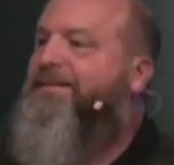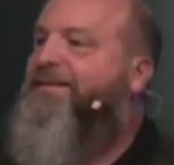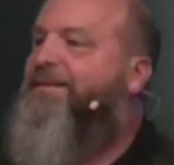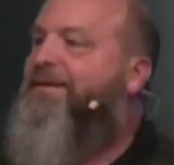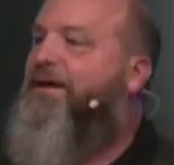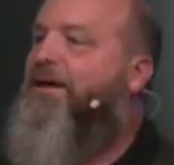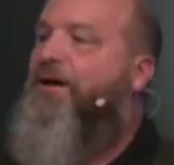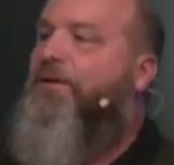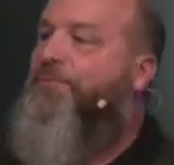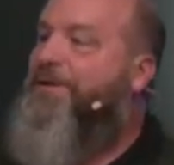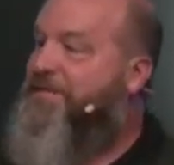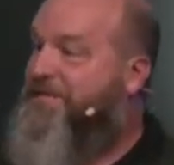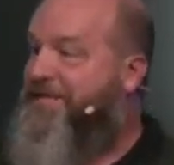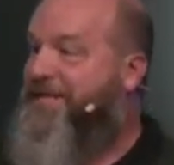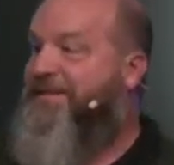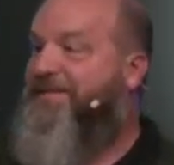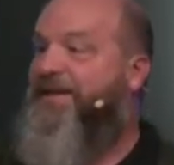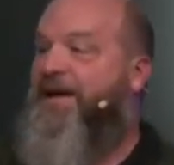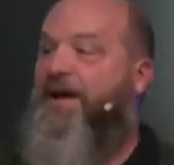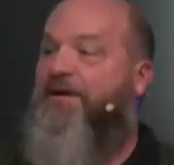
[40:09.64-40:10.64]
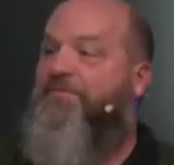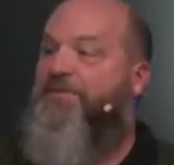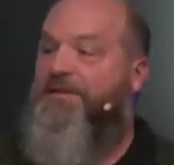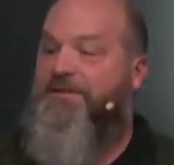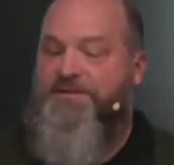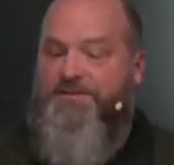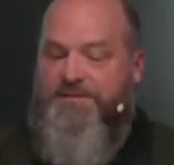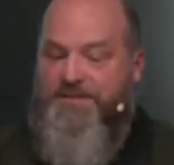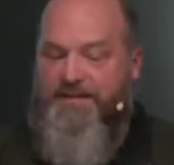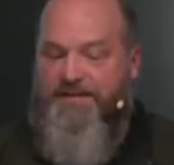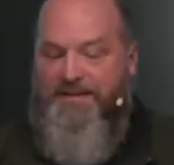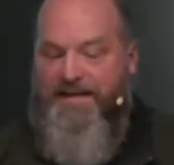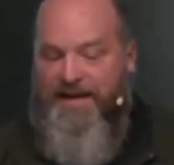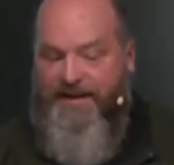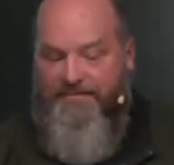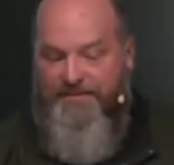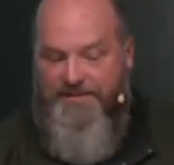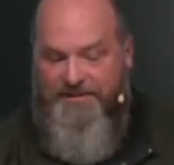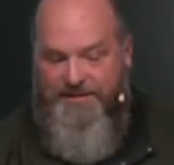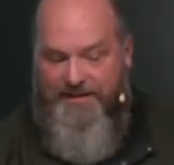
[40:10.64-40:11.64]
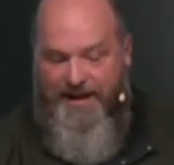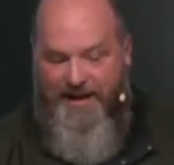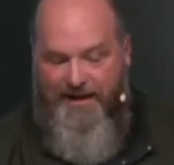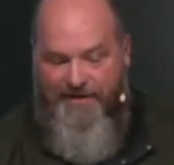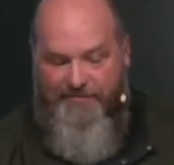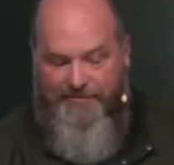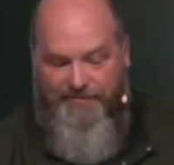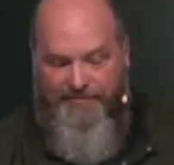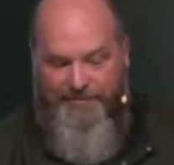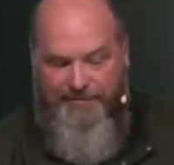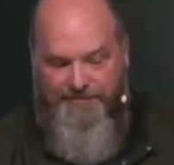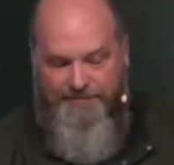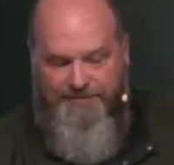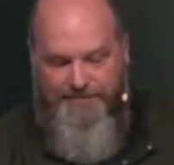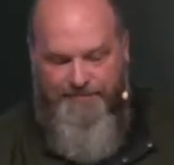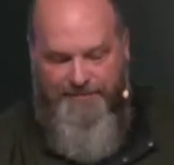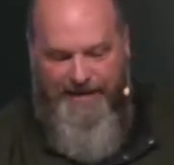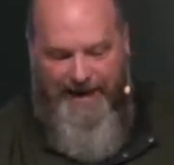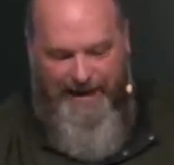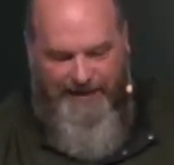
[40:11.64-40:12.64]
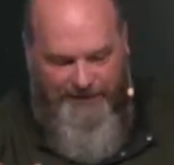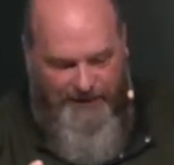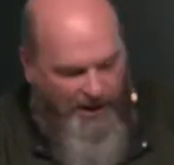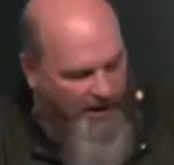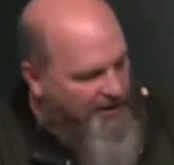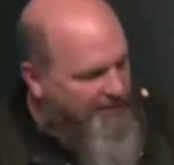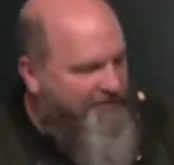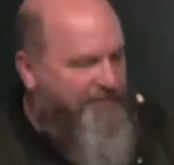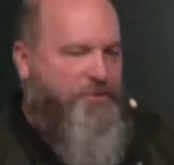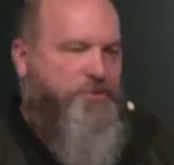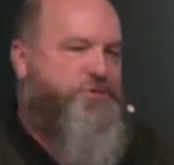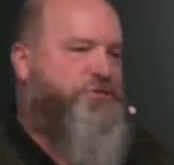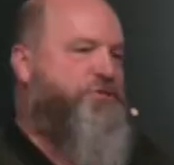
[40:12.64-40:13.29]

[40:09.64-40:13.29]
We see the evidence in David's life. I love verse